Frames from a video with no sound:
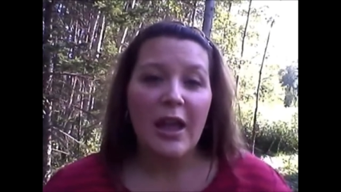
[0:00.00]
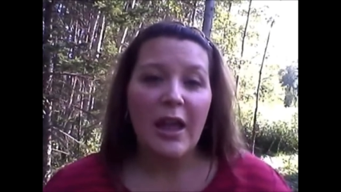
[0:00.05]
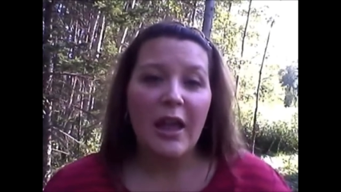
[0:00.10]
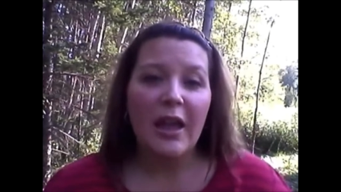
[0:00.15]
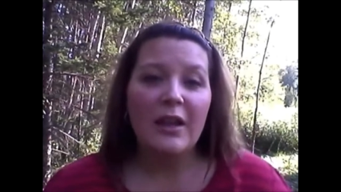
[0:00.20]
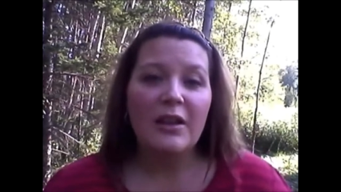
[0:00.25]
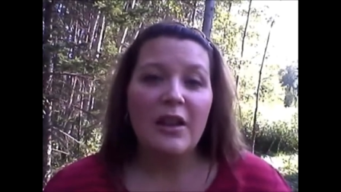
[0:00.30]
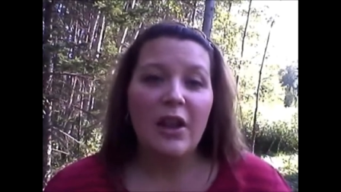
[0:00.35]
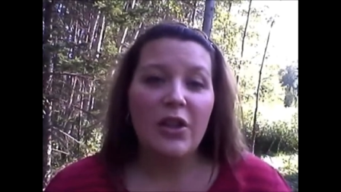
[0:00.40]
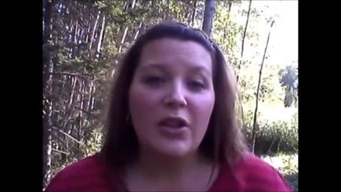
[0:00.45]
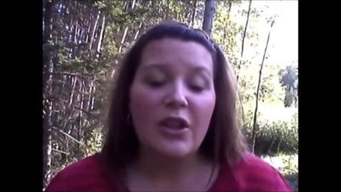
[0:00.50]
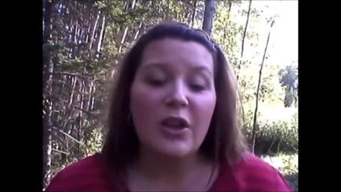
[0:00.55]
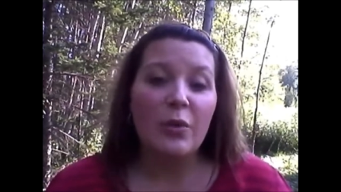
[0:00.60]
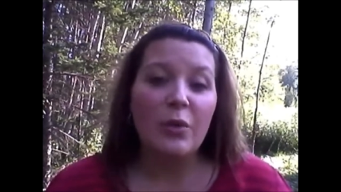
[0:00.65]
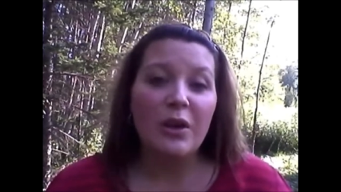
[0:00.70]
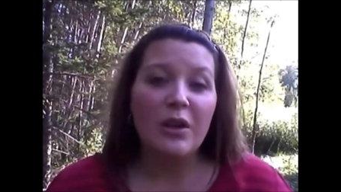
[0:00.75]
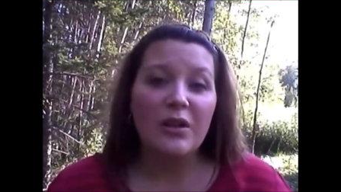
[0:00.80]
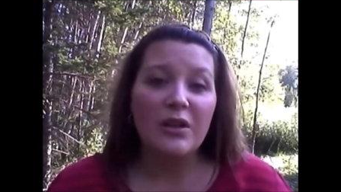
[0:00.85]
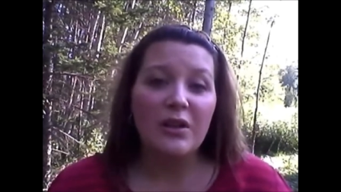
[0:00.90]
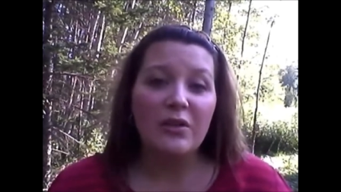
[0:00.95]
And I think
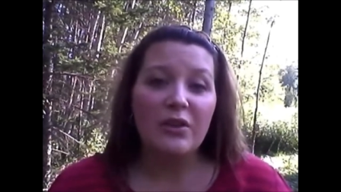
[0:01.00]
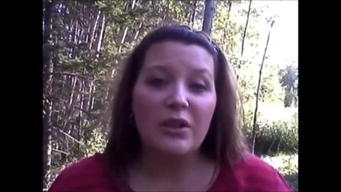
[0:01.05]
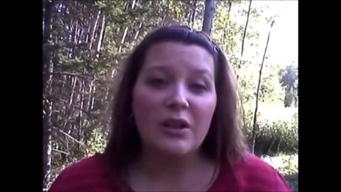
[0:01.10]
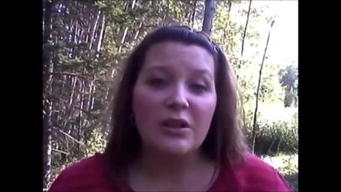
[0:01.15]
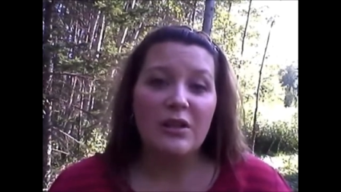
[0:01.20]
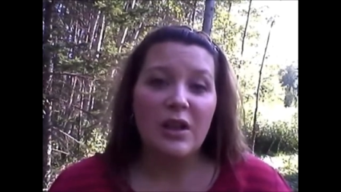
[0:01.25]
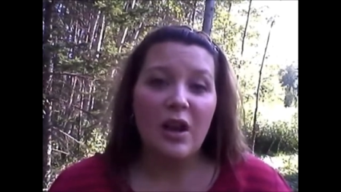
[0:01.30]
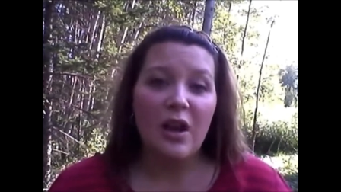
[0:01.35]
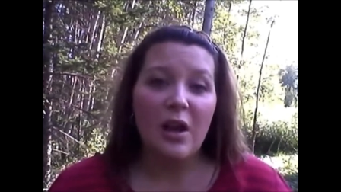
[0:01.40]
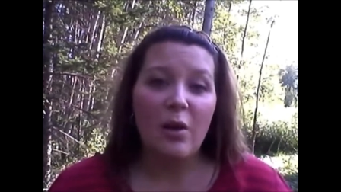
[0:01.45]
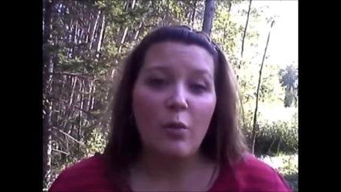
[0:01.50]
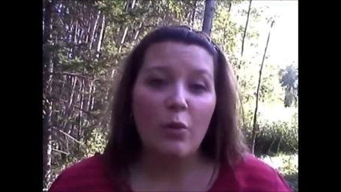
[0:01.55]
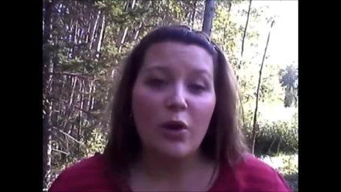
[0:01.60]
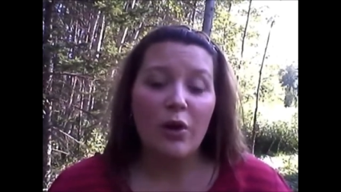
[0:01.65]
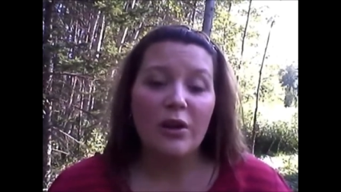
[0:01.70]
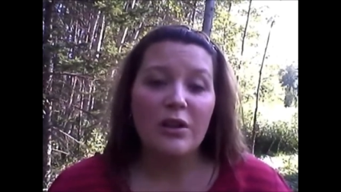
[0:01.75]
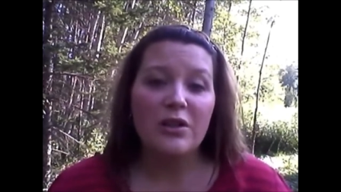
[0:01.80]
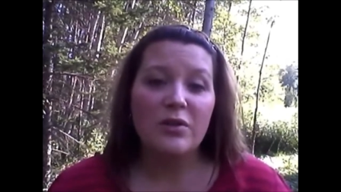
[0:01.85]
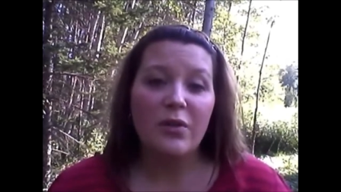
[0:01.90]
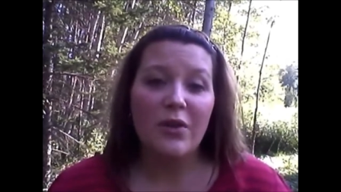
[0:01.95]
we live in a time
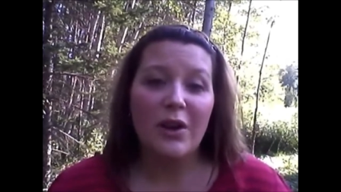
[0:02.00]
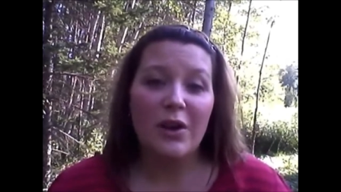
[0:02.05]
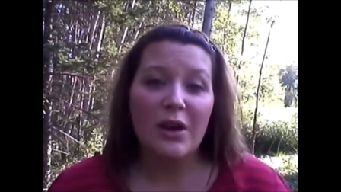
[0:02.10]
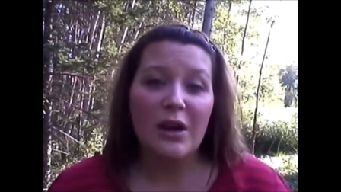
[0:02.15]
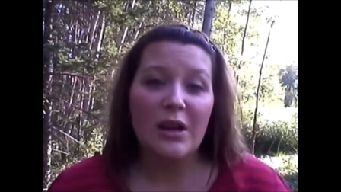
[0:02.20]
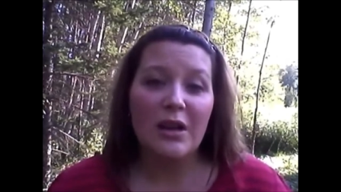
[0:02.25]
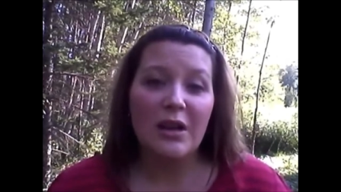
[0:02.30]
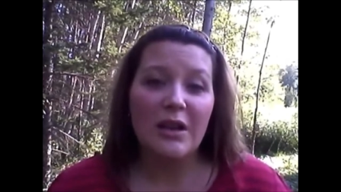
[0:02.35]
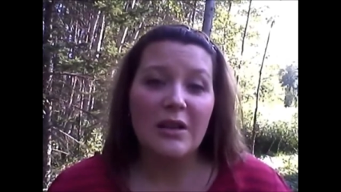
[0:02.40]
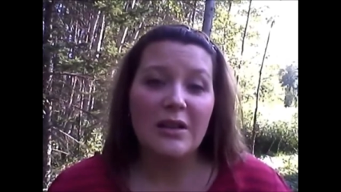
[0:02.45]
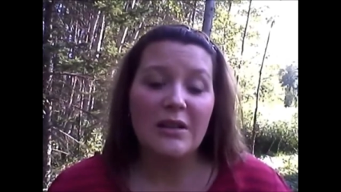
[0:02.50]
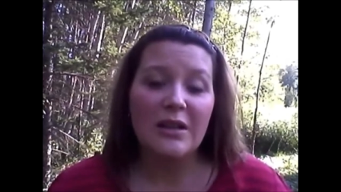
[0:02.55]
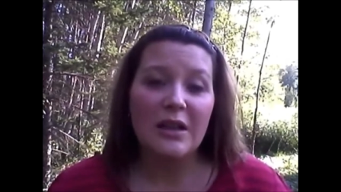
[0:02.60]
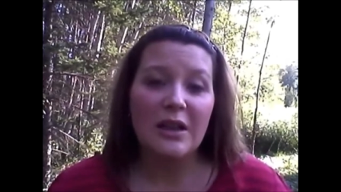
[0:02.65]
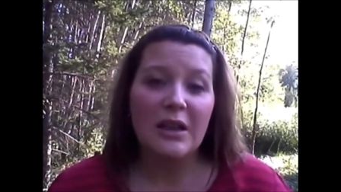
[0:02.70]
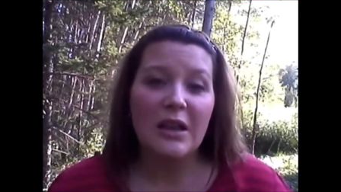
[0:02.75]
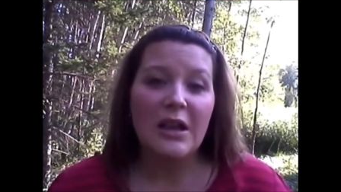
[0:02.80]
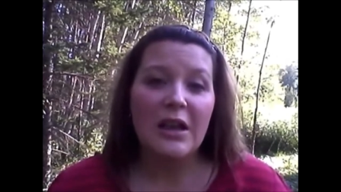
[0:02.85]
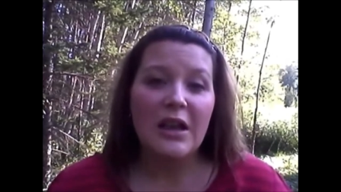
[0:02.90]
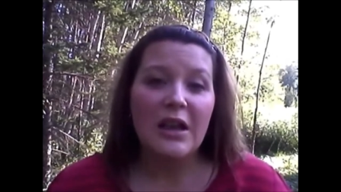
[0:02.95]
where it's very
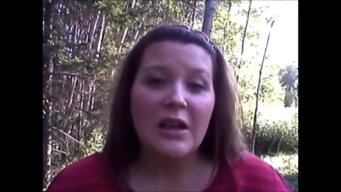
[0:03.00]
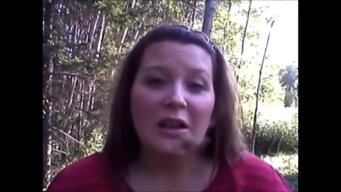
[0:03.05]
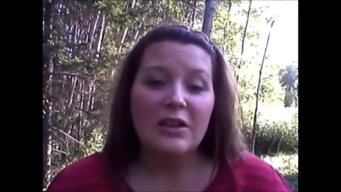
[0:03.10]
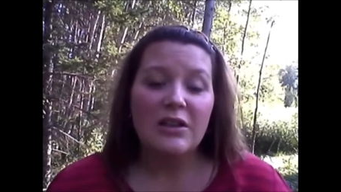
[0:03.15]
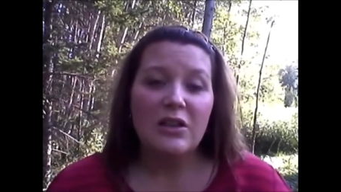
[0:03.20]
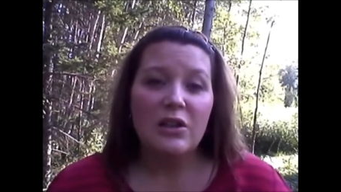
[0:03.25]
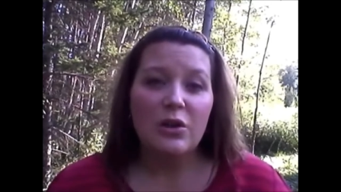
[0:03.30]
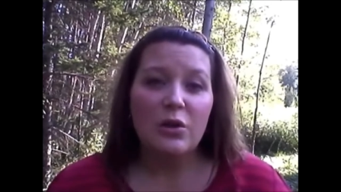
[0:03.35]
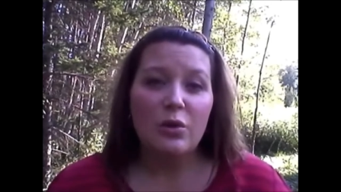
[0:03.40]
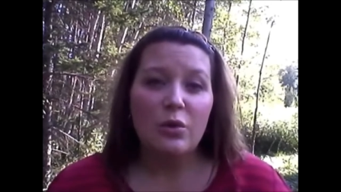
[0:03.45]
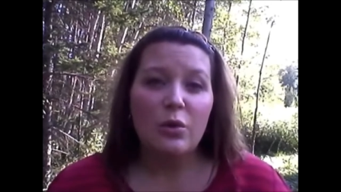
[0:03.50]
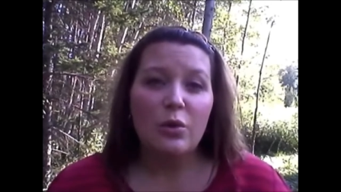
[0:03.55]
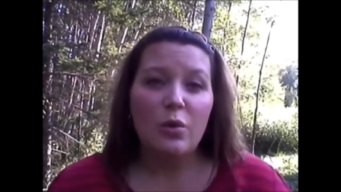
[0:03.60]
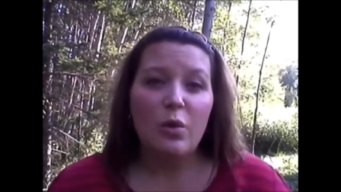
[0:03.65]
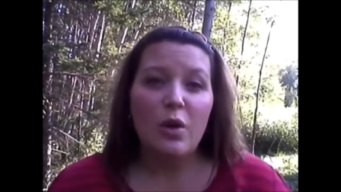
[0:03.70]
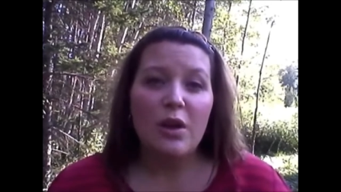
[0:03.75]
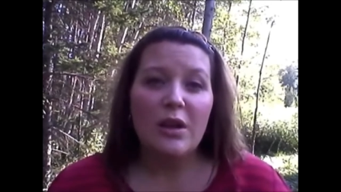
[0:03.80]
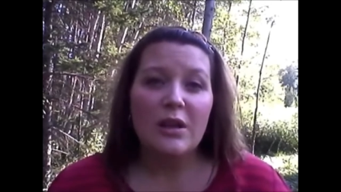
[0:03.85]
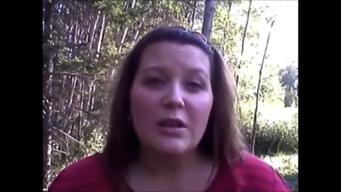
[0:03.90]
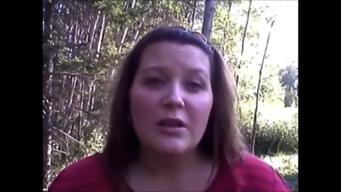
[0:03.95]
easy to